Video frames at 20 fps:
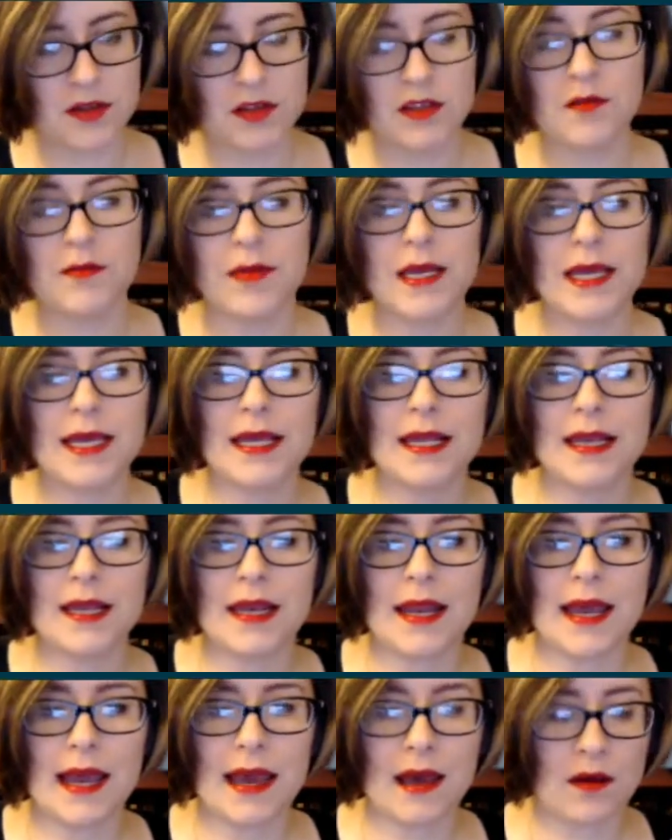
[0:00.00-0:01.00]
you make it
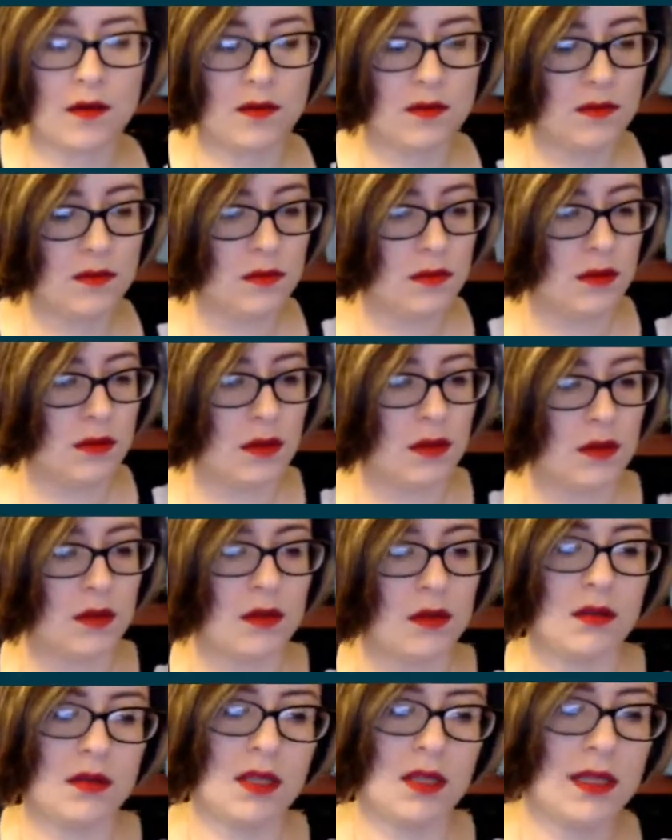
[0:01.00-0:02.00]
now,
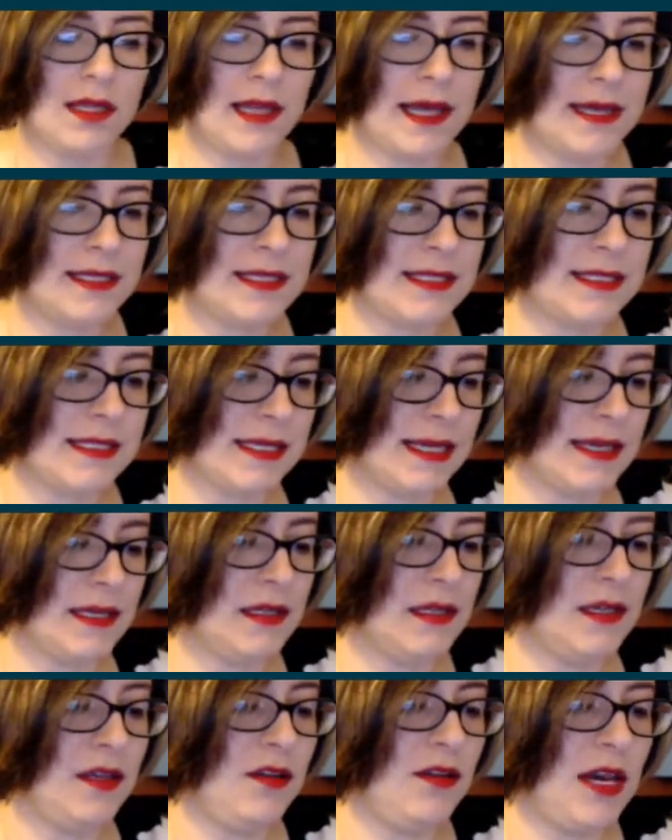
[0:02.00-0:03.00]
the less
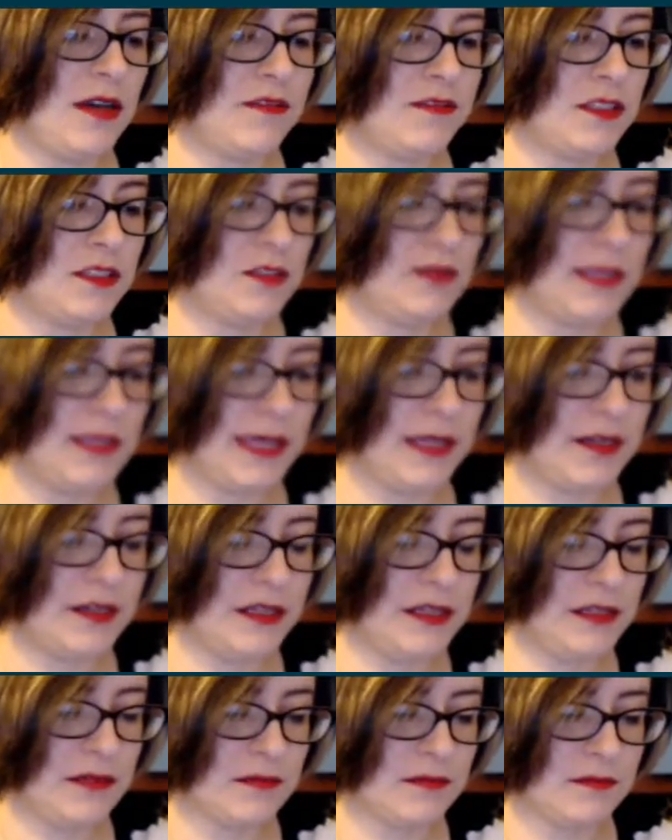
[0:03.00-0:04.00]
sanding you have to do
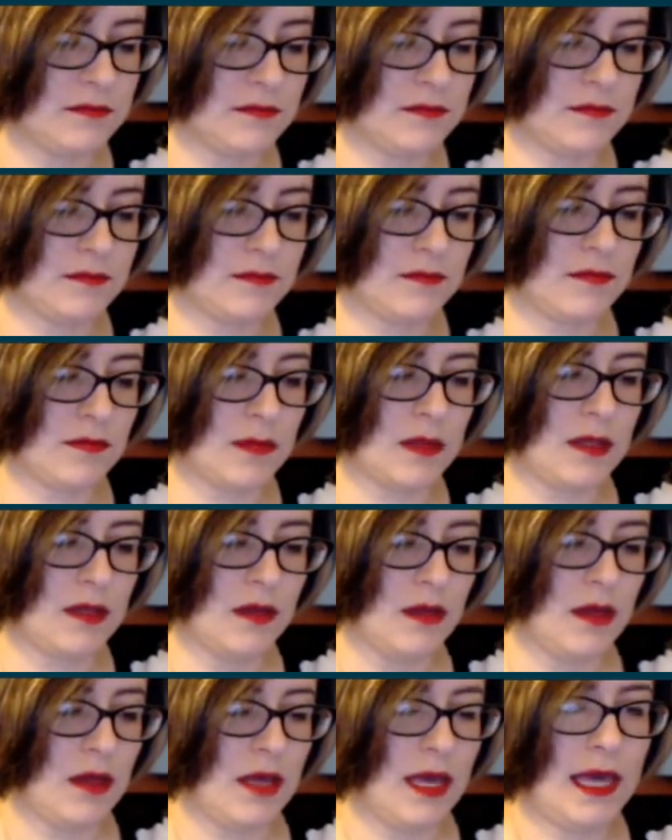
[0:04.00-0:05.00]
later.
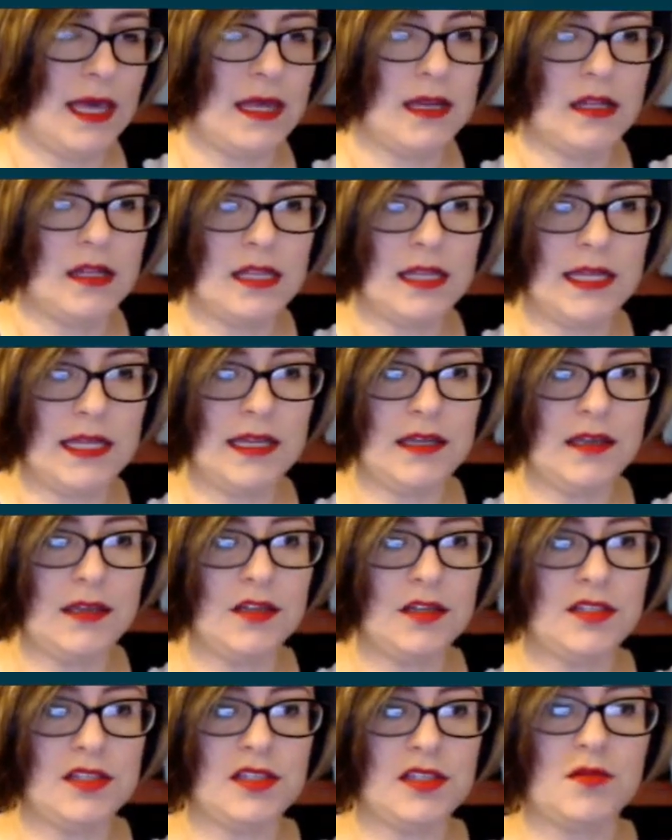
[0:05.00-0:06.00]
And clean
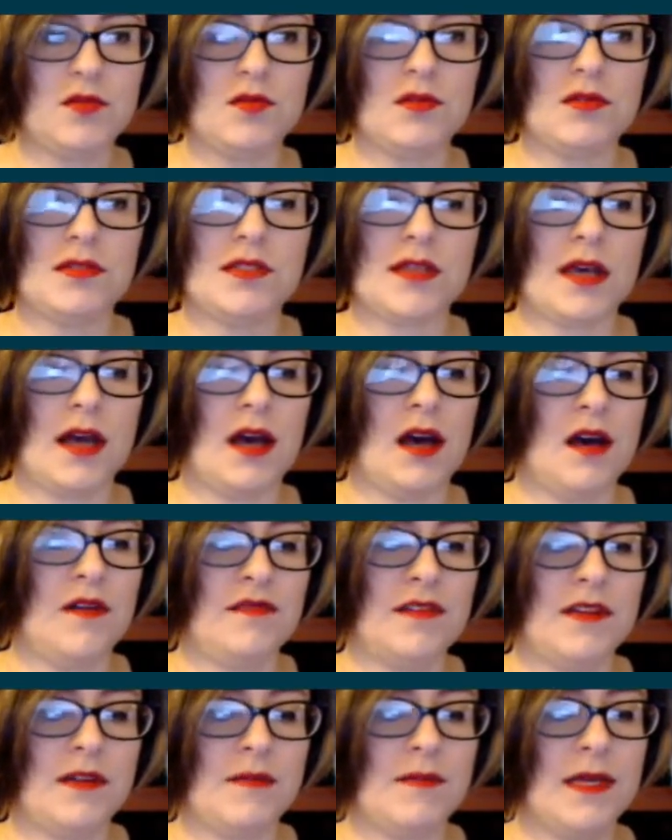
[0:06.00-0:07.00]
your tools
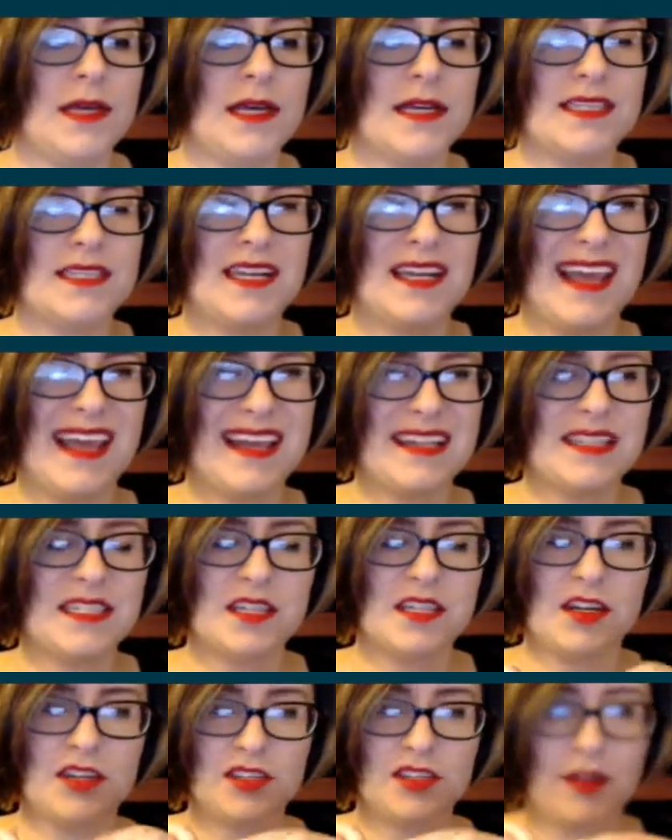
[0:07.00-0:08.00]
often because it can
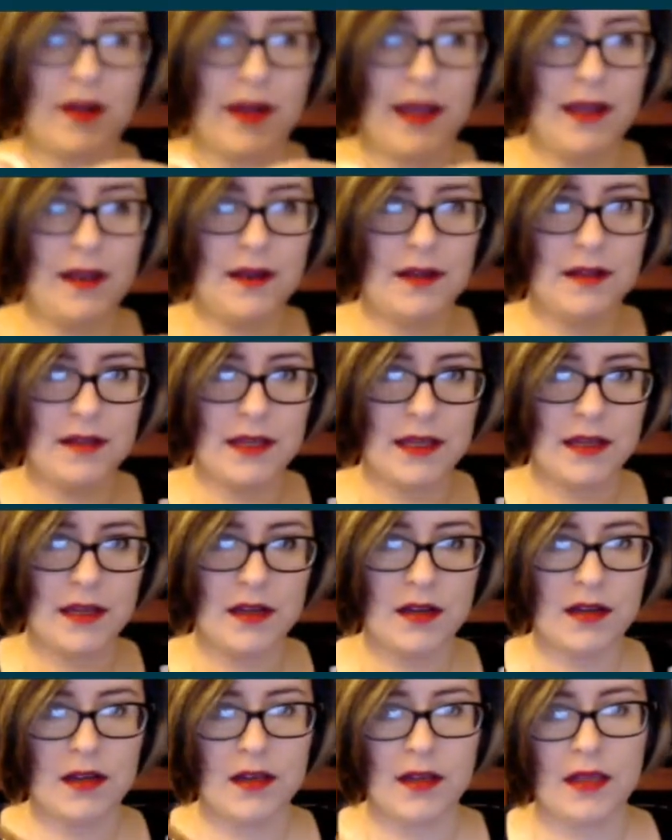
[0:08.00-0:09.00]
start drying on
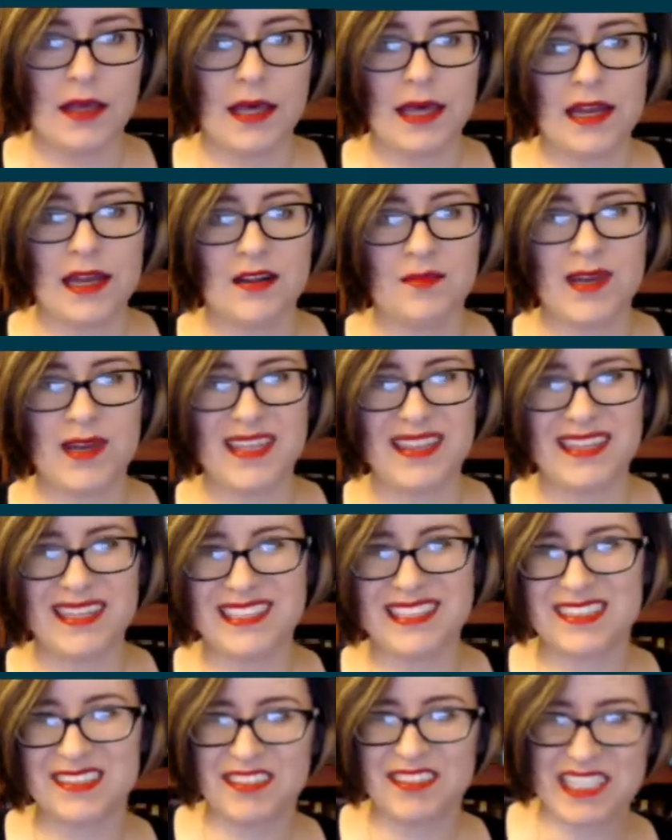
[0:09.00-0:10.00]
there and it'll make things
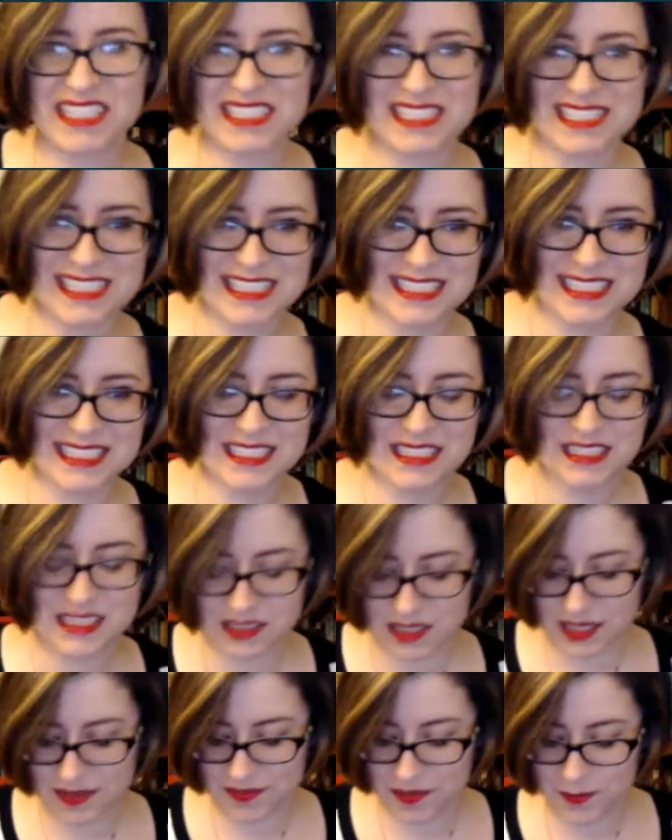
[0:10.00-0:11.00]
all crunchy
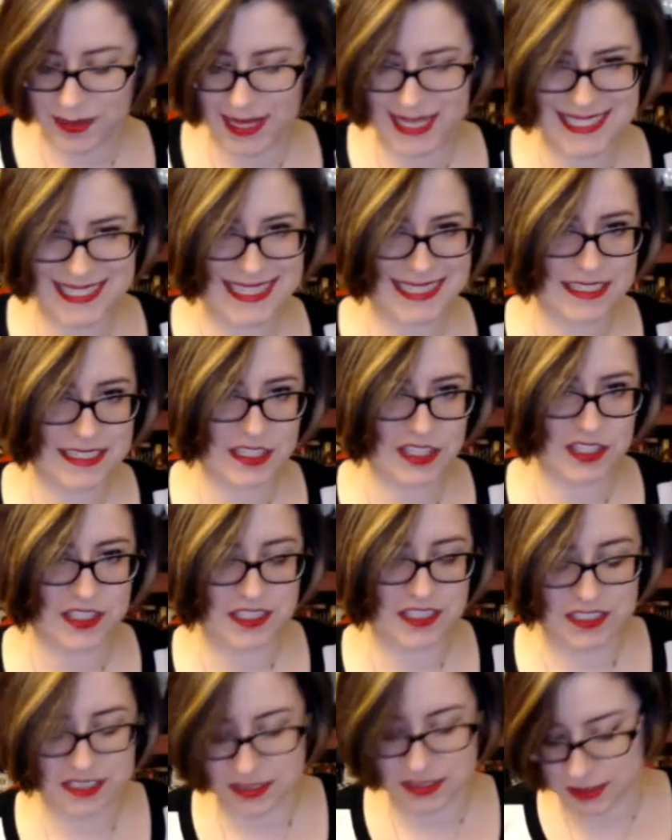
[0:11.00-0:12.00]
and give you bad
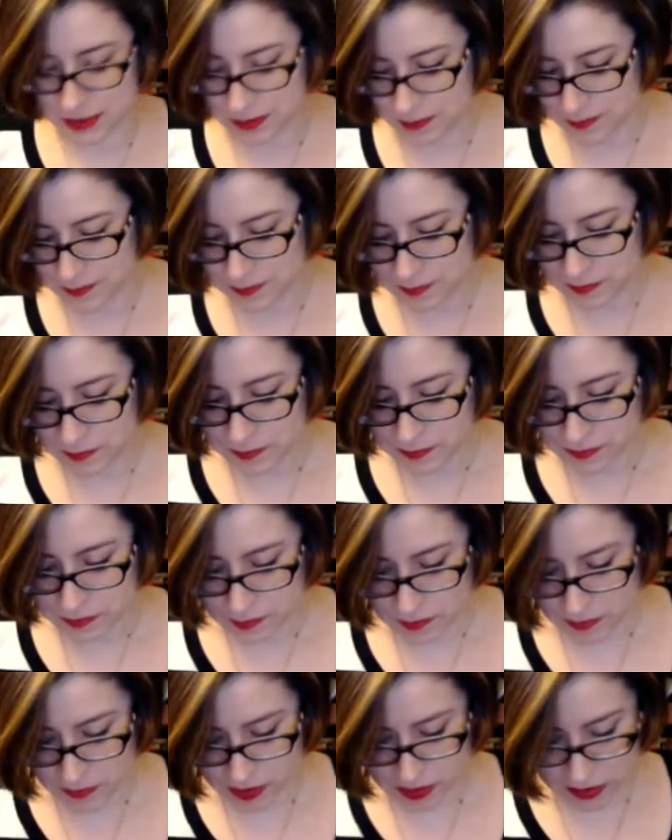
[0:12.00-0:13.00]
textures.
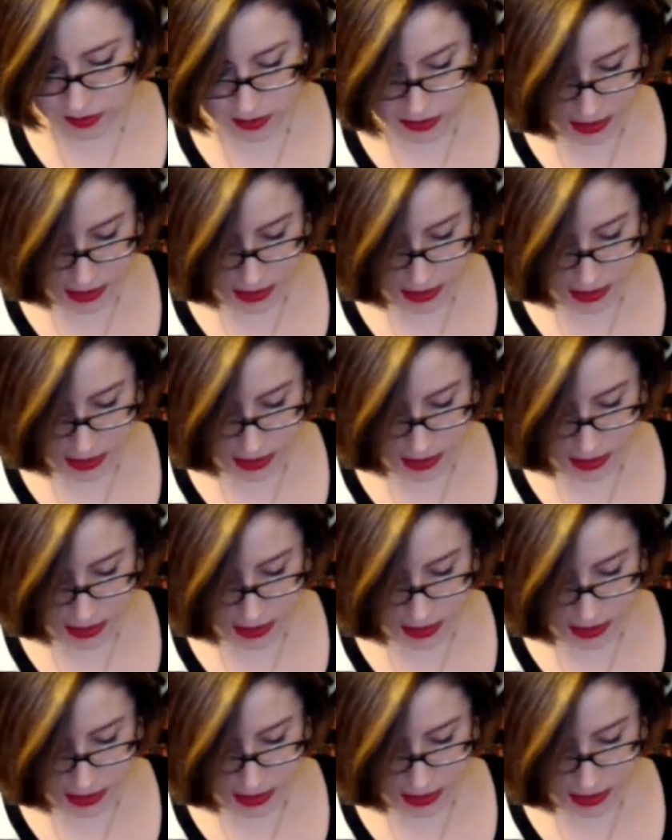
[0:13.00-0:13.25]
So just